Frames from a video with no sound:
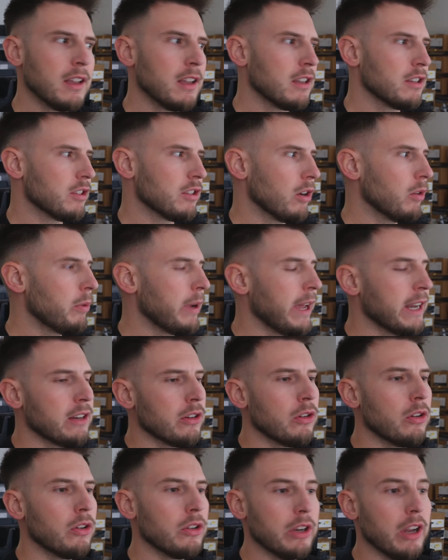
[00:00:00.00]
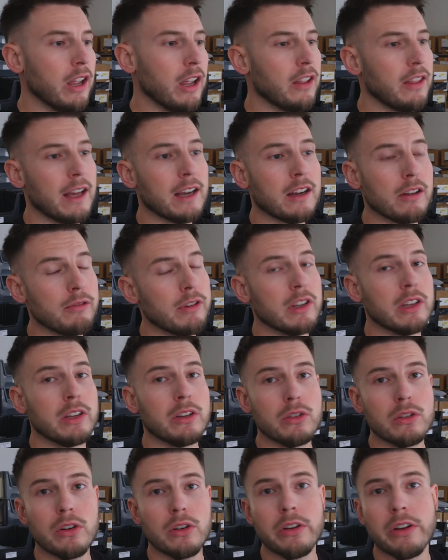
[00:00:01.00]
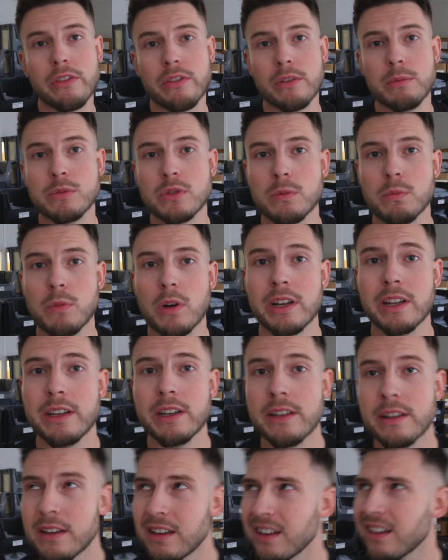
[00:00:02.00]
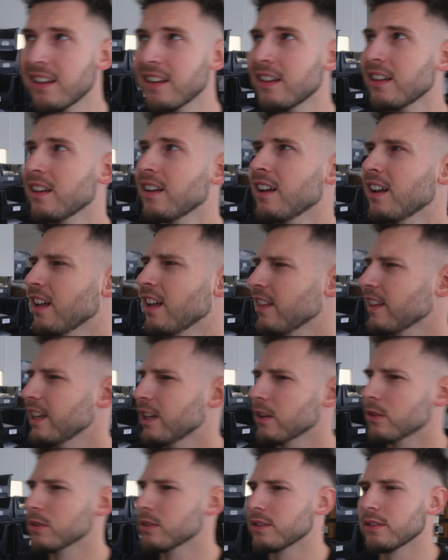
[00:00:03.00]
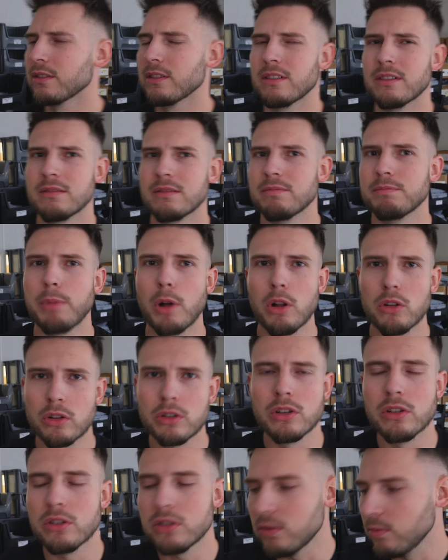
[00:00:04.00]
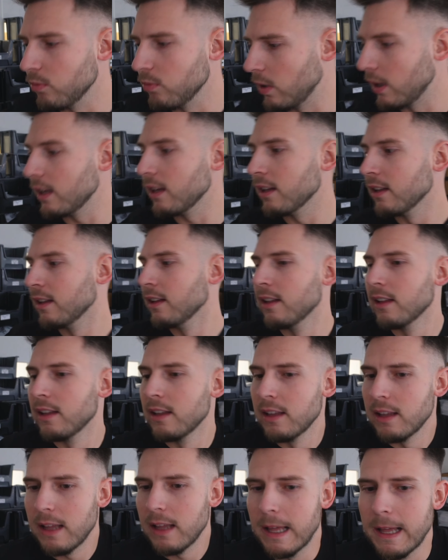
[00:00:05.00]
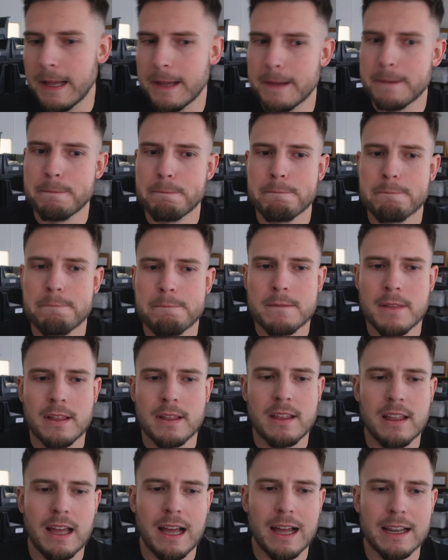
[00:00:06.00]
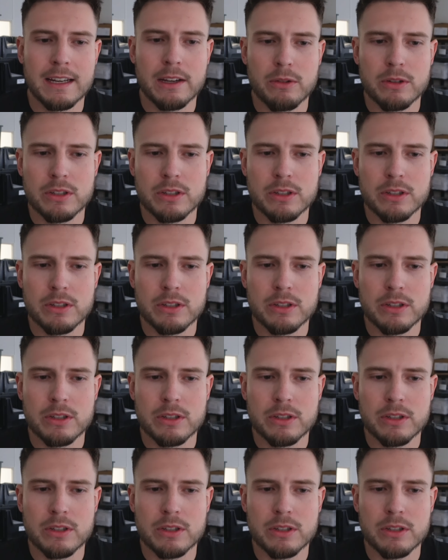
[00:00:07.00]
So we had an order, like a really good order from someone in, I think it was Bolton or somewhere, um, and it